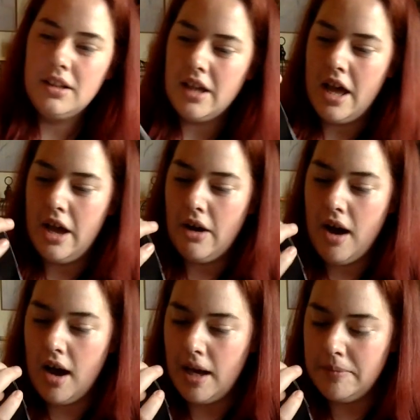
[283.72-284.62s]
So
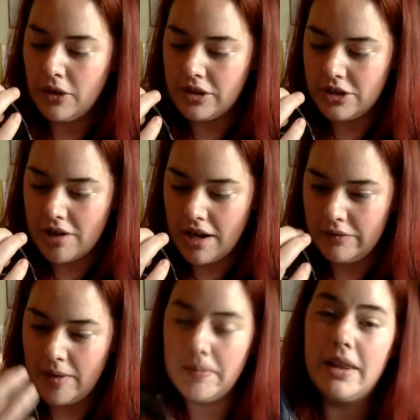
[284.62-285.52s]
I am not a
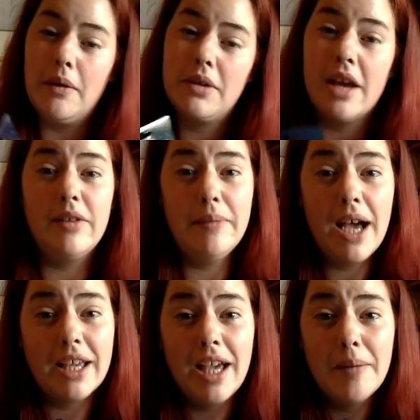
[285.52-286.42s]
driver, but that will definitely
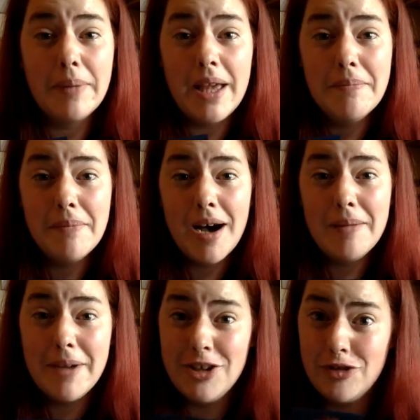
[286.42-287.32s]
be hanging up in
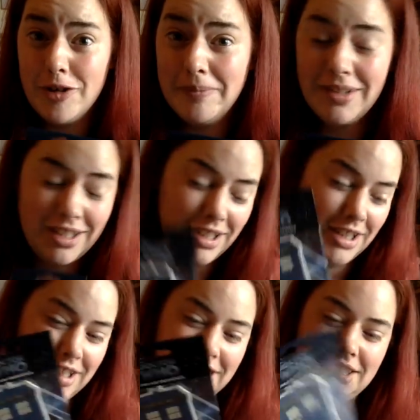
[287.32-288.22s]
my bedroom.
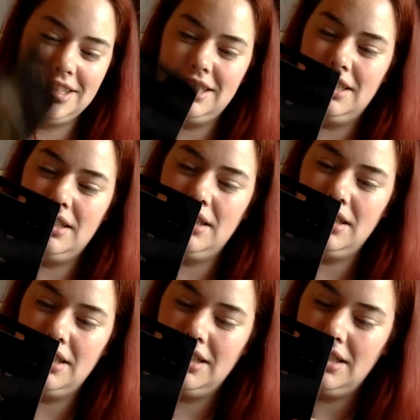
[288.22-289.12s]
Because...
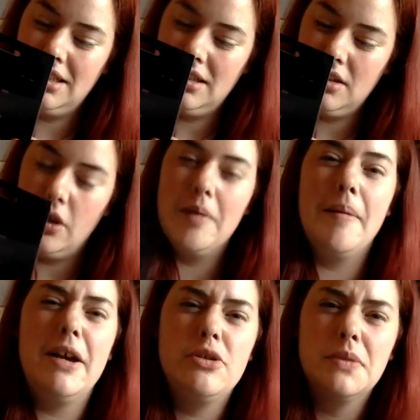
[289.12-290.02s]
Although
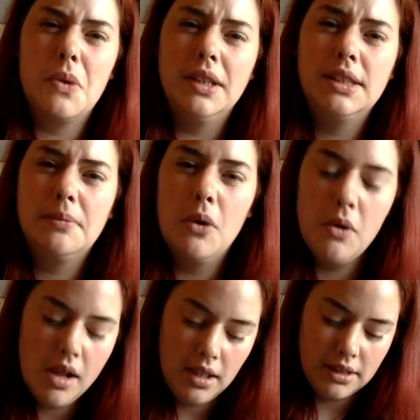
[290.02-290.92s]
my bedroom's quite
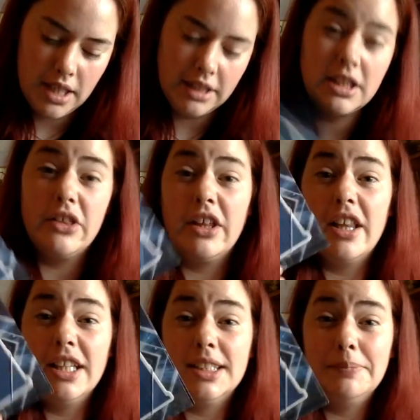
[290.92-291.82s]
small, so it's a good thing
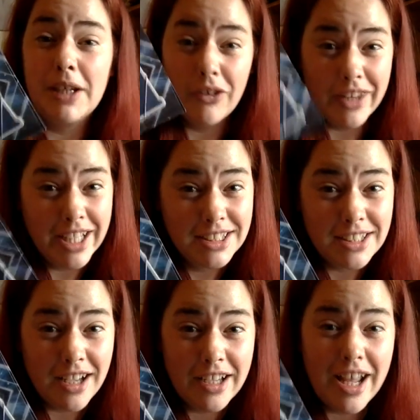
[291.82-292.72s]
that this is bigger on the
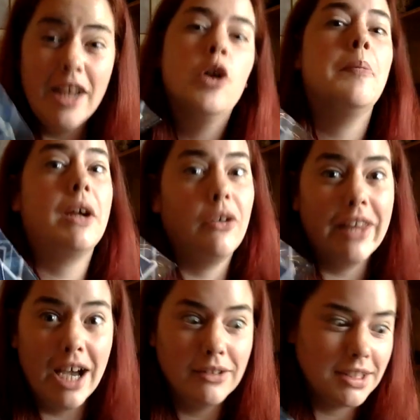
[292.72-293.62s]
inside and not bigger on
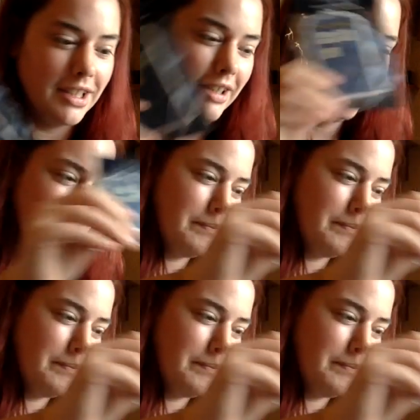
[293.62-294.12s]
the outside.